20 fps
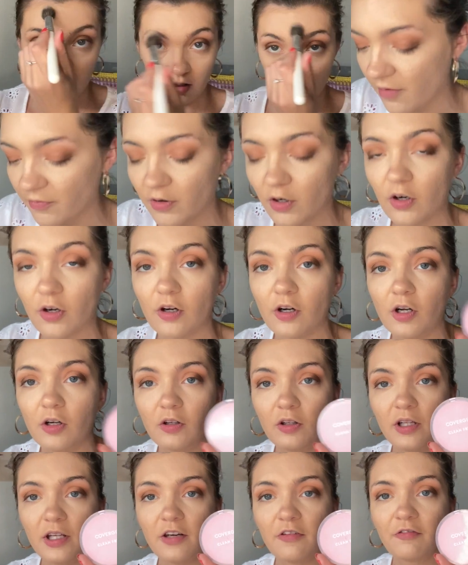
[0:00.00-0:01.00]
Covergirl
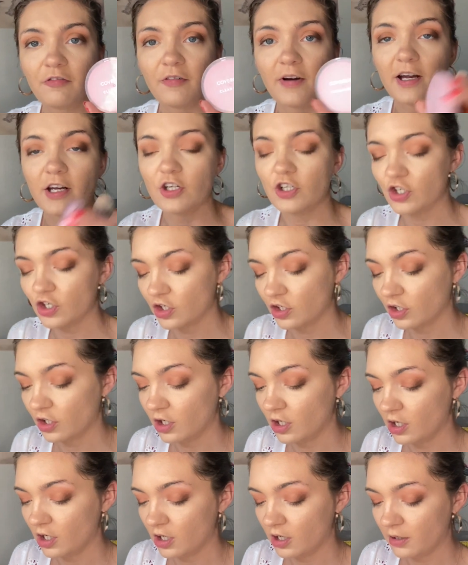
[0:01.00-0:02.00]
Clean Fresh
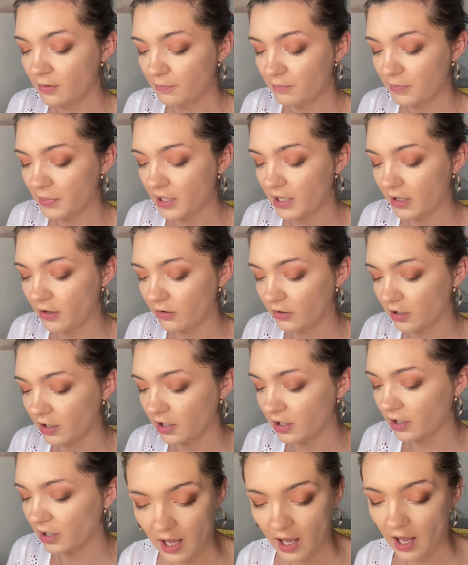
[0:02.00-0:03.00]

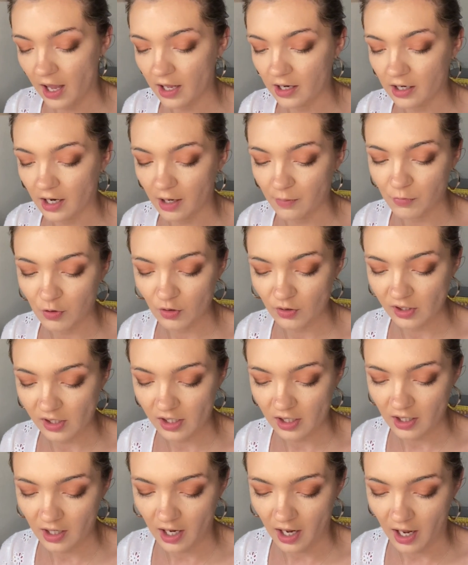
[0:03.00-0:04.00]
powder, and I'm
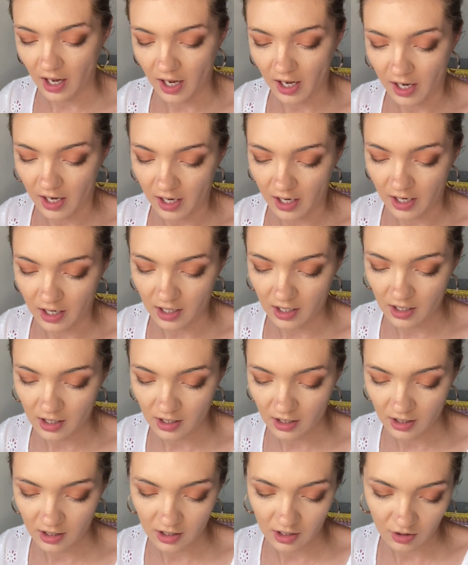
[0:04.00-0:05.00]
using a
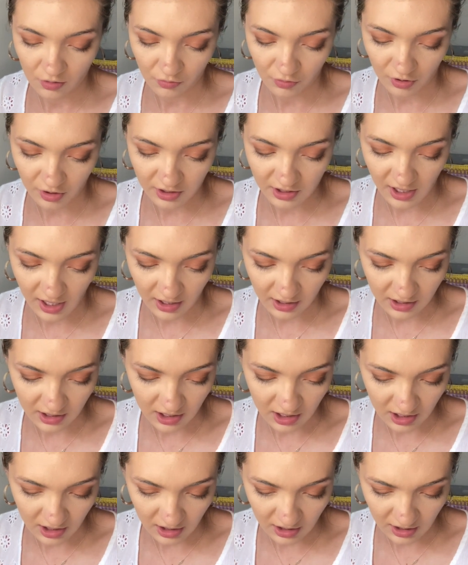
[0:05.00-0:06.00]
Real
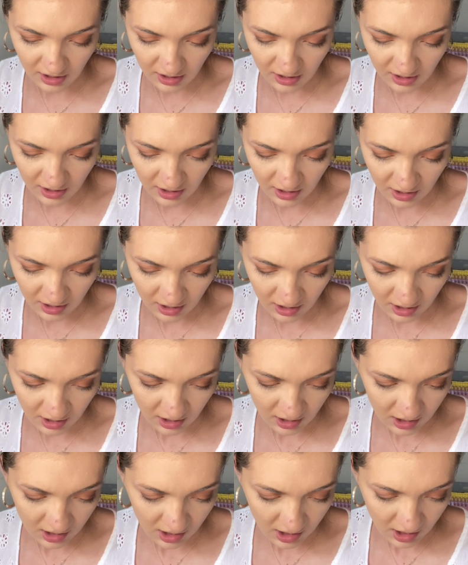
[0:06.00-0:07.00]
Techniques,
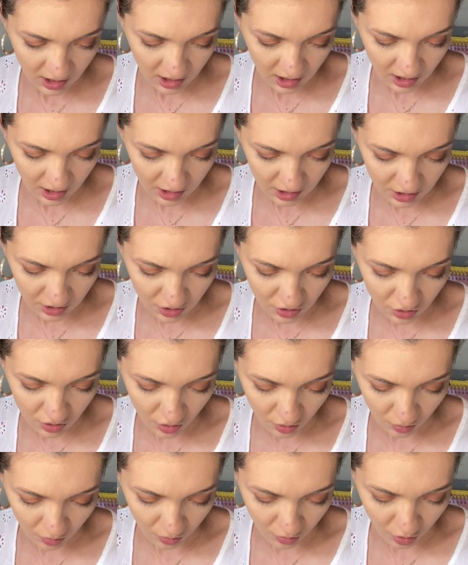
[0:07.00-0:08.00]
I
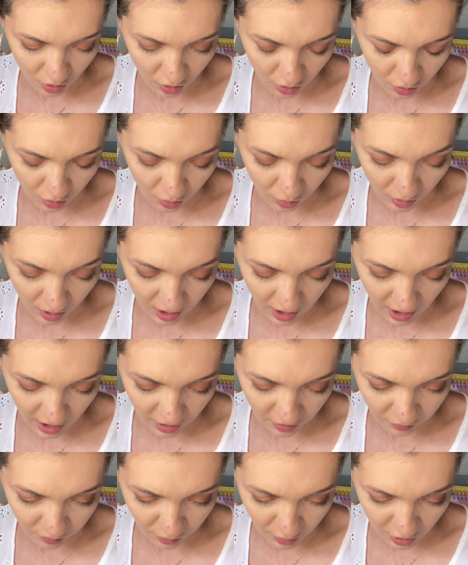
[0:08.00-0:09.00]
don't know what kind
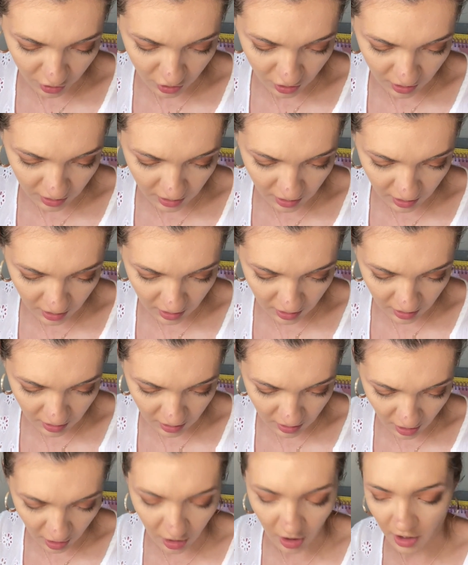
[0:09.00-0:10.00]
of brush this
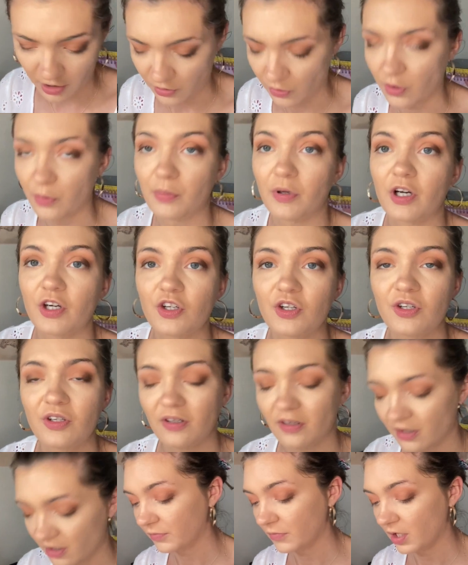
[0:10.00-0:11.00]
is, a contour brush.
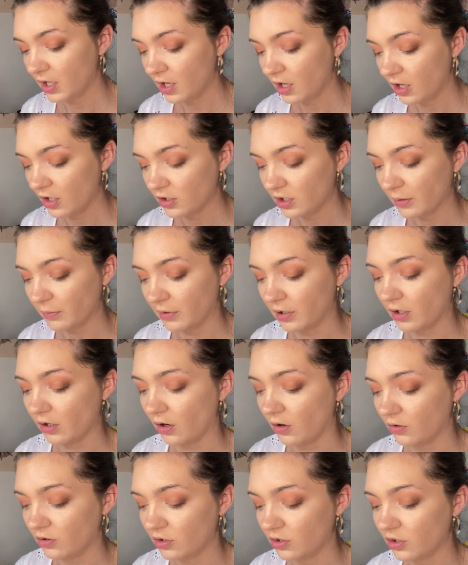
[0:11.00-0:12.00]
So I'm
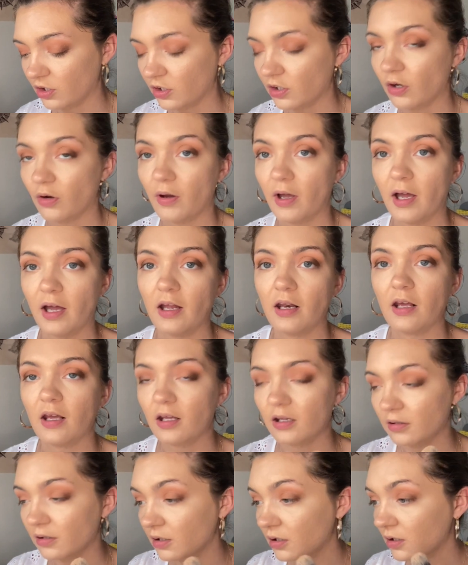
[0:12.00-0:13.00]
gonna just go ahead
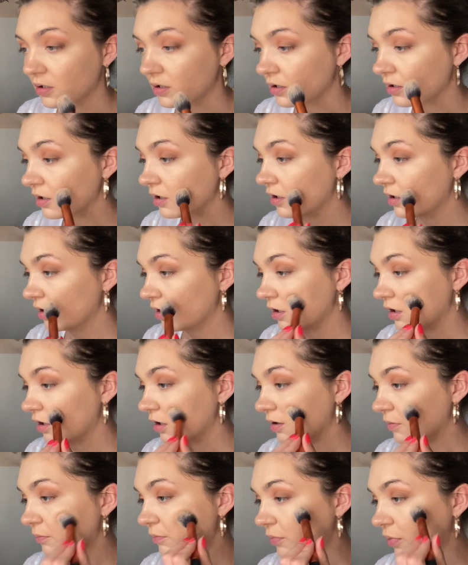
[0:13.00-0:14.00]
and
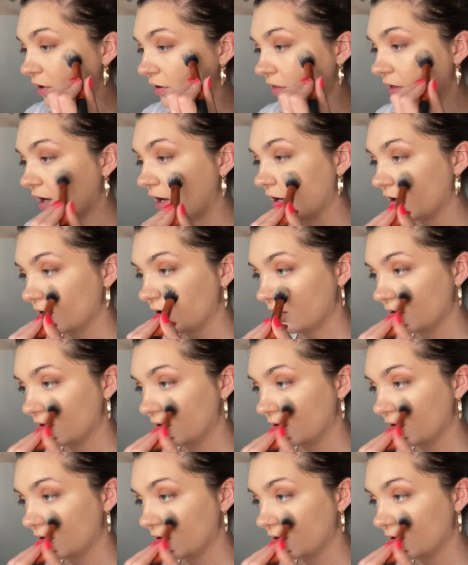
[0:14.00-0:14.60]
put that